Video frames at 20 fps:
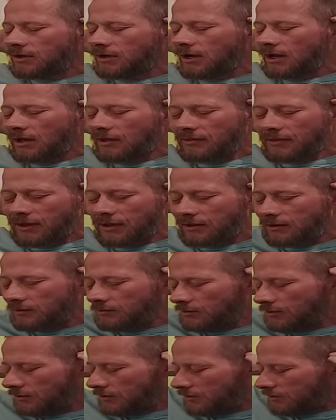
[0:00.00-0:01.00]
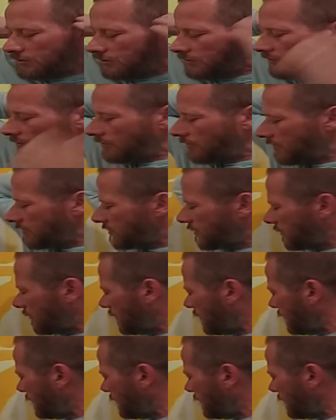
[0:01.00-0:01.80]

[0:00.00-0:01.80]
and then this little